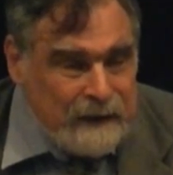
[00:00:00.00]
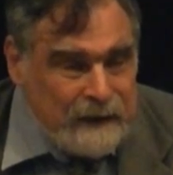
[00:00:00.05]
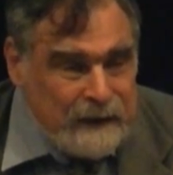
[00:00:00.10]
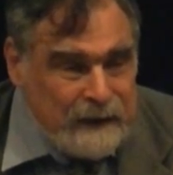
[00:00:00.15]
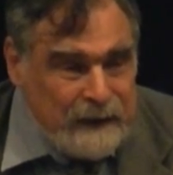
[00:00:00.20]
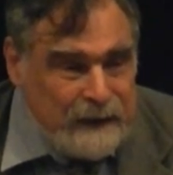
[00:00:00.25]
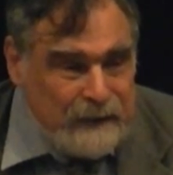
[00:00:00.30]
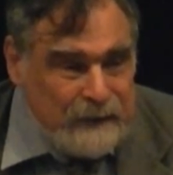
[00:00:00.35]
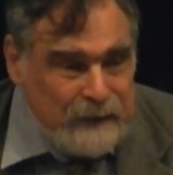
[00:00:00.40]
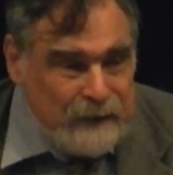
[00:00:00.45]

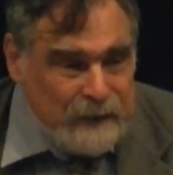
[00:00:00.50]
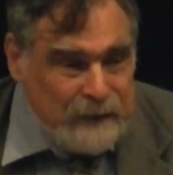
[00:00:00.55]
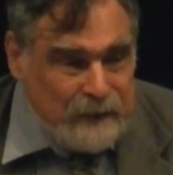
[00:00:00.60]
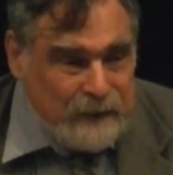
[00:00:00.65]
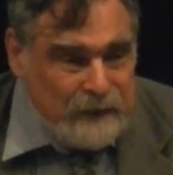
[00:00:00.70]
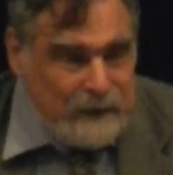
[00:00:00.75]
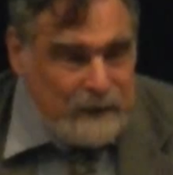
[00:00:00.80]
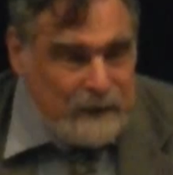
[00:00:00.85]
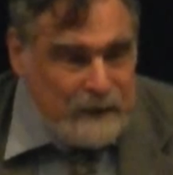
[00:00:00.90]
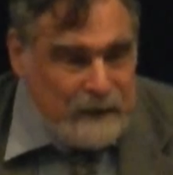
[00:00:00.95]
even if
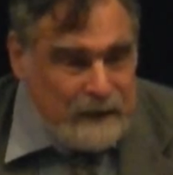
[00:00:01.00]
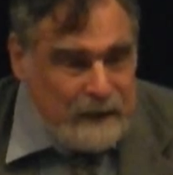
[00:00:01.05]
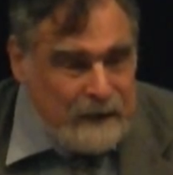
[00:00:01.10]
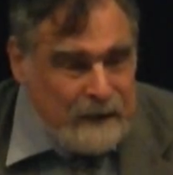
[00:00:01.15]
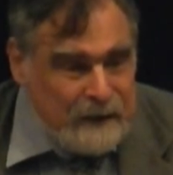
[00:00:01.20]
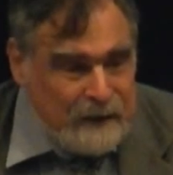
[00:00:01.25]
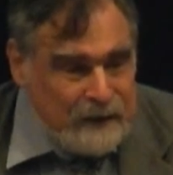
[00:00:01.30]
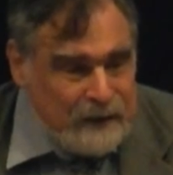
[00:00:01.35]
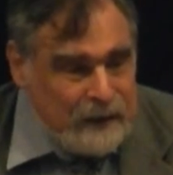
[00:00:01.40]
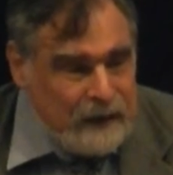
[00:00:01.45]

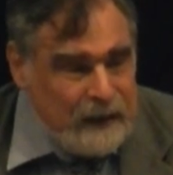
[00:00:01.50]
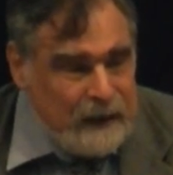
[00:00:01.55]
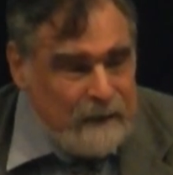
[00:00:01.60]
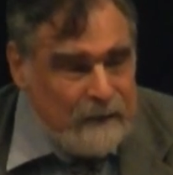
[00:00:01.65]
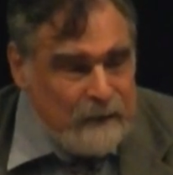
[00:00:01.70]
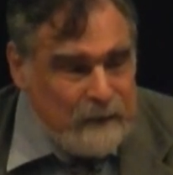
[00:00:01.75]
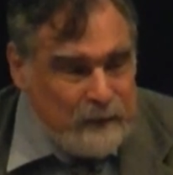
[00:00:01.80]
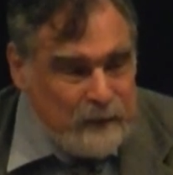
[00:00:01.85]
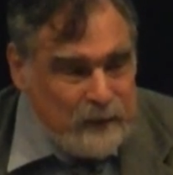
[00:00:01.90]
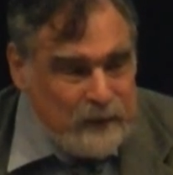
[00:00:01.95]

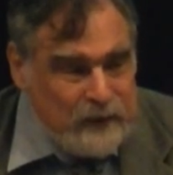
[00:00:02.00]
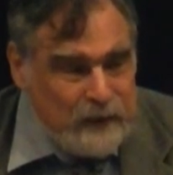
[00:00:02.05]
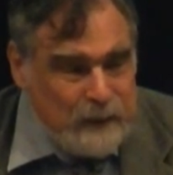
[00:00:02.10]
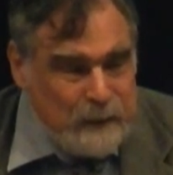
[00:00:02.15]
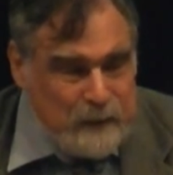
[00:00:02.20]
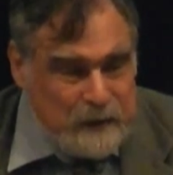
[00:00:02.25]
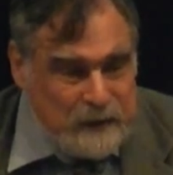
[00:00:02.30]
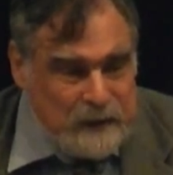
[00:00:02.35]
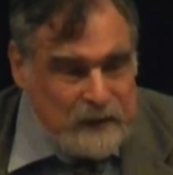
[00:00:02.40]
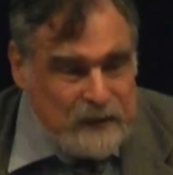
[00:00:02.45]
the
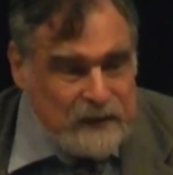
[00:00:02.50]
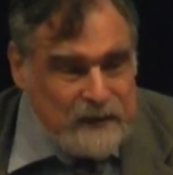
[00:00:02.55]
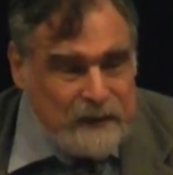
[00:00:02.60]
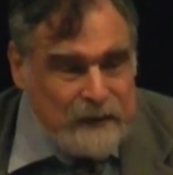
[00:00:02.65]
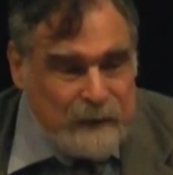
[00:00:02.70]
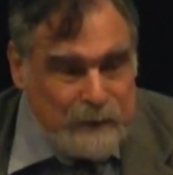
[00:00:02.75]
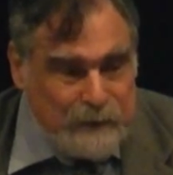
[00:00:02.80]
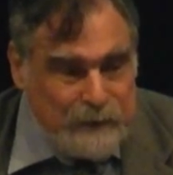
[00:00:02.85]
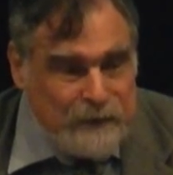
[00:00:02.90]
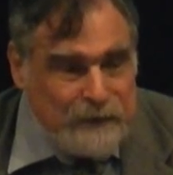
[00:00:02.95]
subject
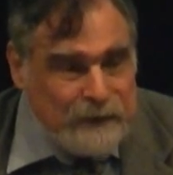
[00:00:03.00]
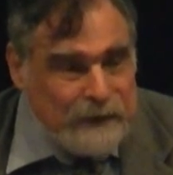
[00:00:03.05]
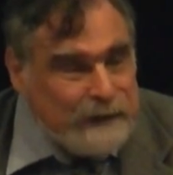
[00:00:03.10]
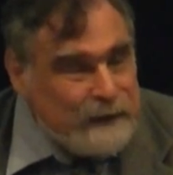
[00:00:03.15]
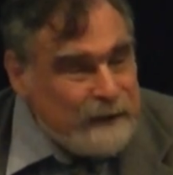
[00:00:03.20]
itself